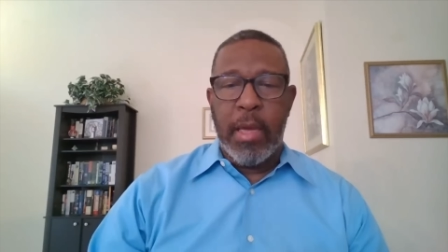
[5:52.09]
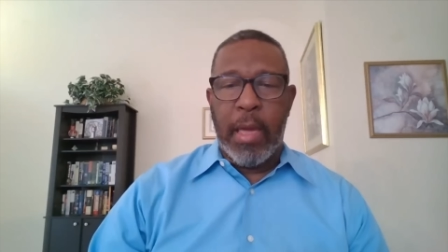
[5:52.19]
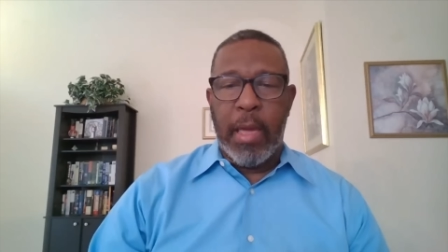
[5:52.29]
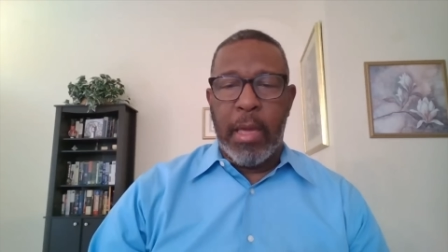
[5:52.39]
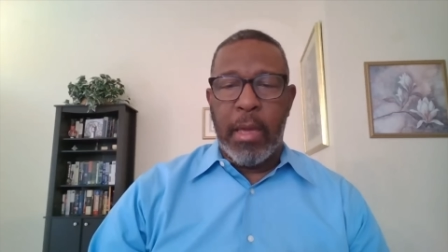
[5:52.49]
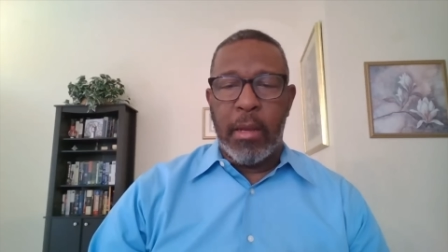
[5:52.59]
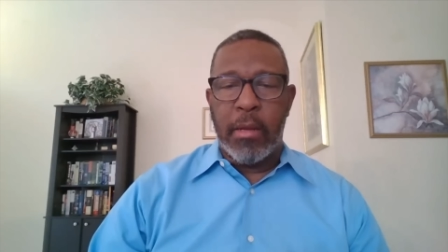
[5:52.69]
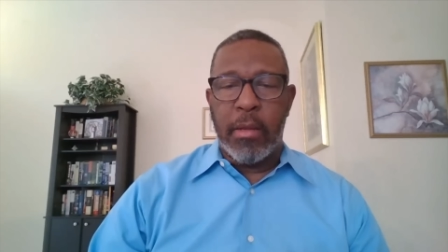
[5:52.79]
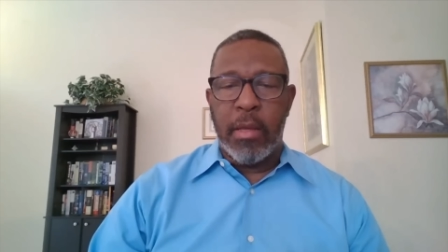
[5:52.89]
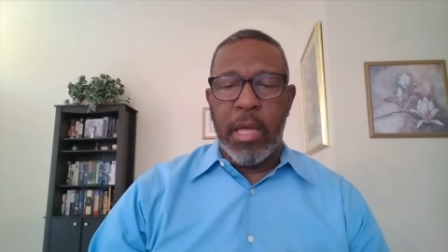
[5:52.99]

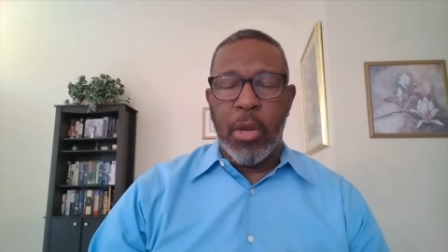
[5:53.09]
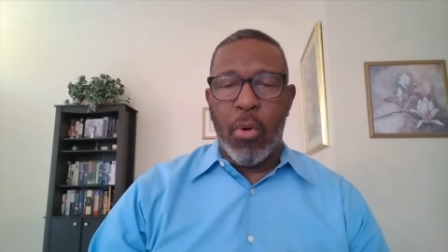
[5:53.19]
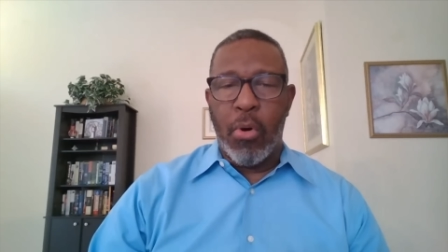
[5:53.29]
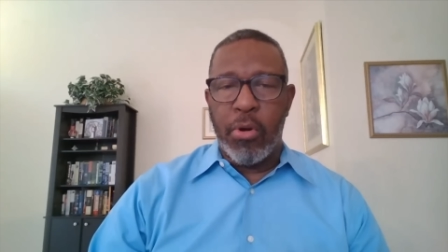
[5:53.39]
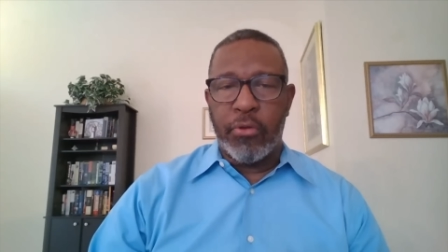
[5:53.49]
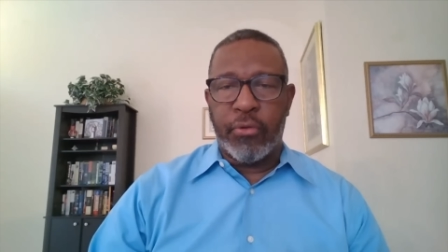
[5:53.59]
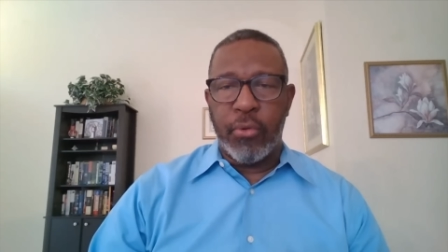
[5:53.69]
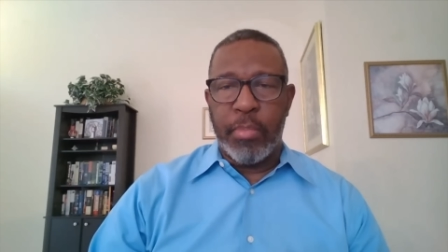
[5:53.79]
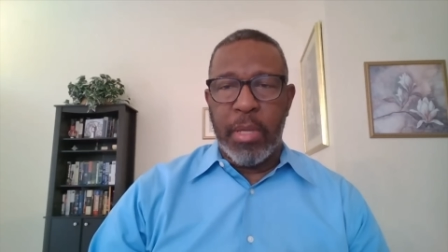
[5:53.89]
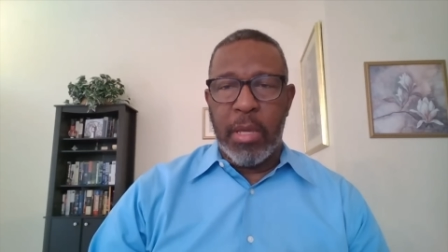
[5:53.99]
And in order
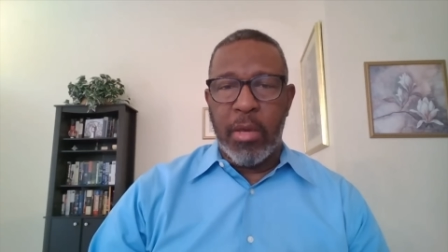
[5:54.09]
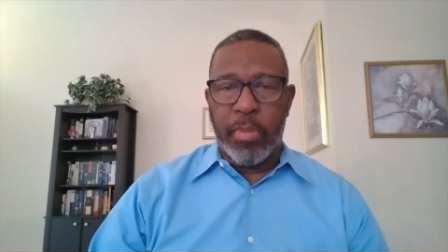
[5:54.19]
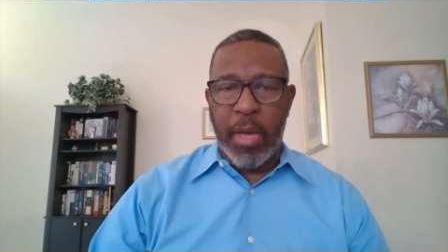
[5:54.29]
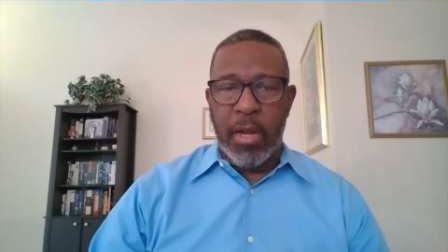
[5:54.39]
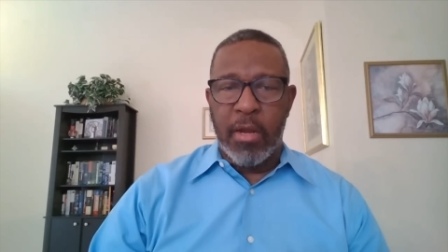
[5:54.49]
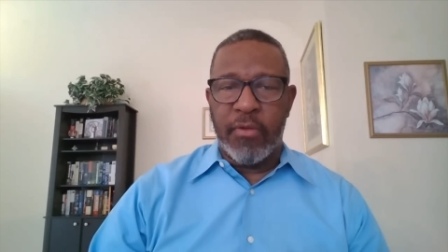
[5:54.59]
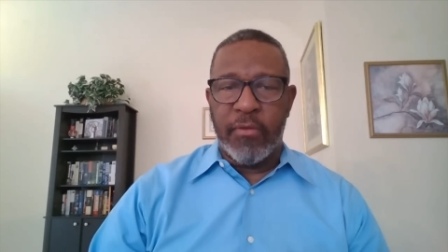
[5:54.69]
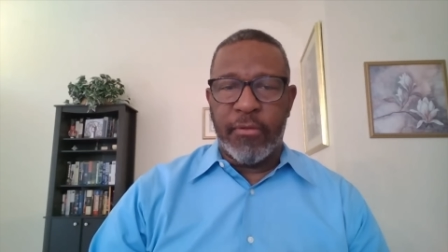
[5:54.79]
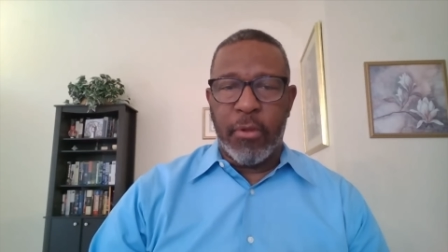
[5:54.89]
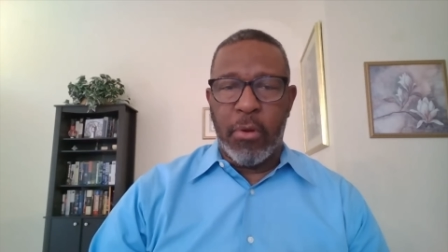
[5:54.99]
to be competitive in
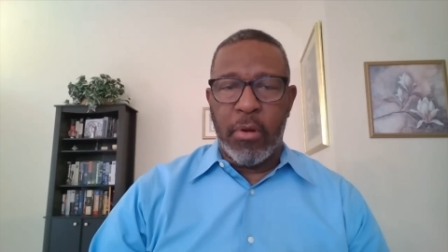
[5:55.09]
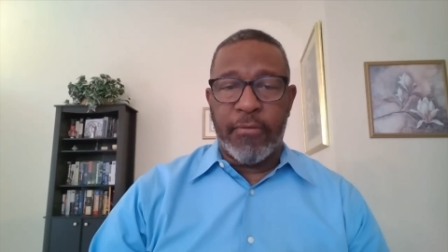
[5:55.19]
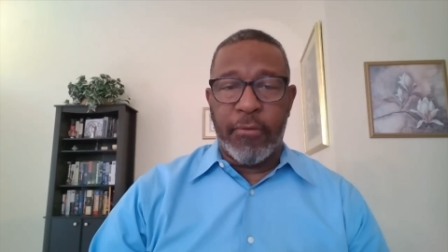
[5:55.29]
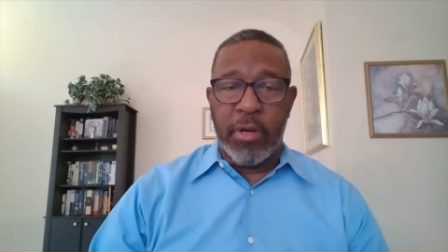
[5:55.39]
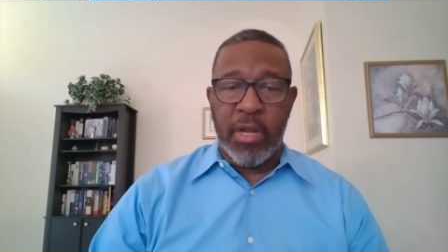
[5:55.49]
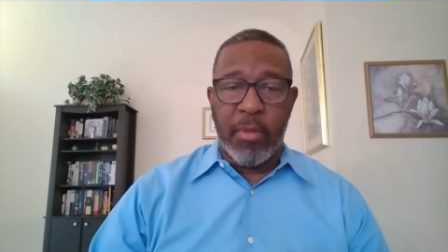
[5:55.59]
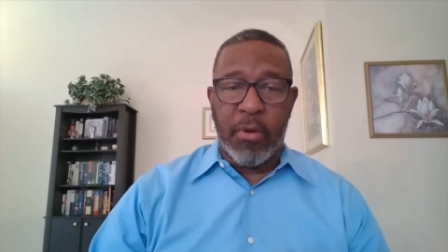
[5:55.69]
Florida for a